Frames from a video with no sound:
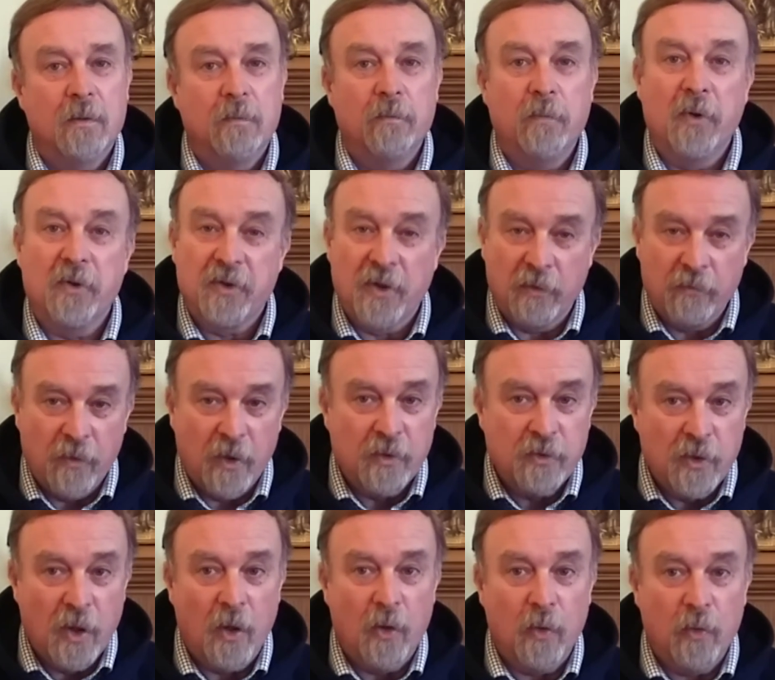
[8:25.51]
but there are
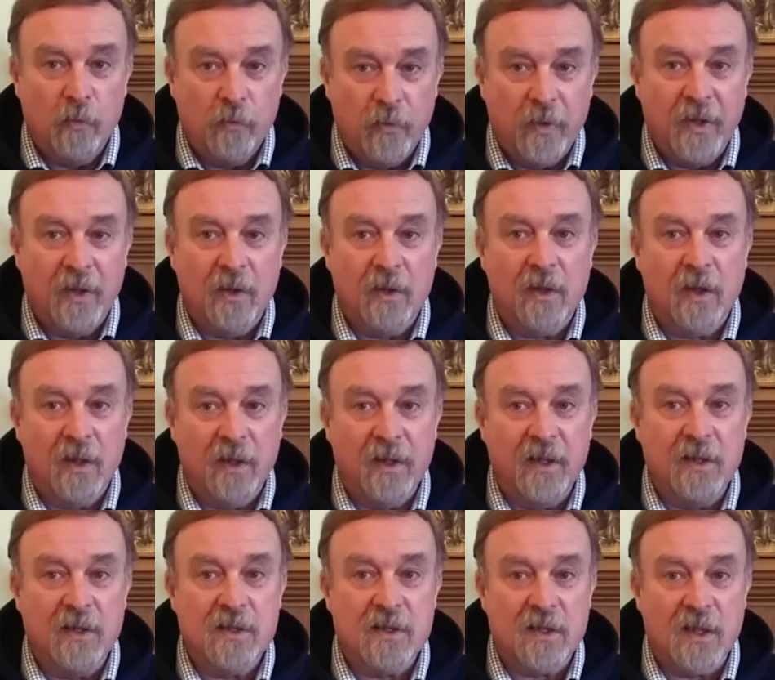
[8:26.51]
no real
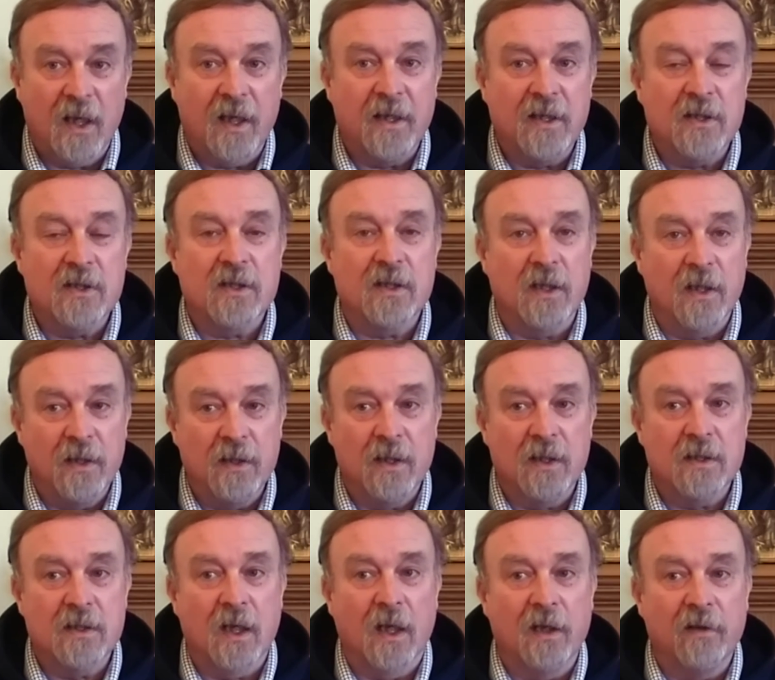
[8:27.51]
clean slates in
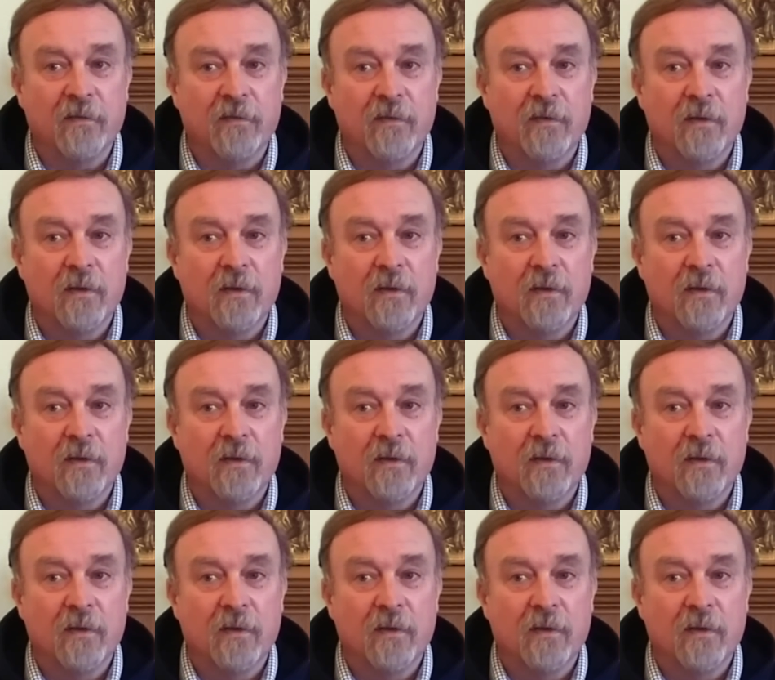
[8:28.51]
this life.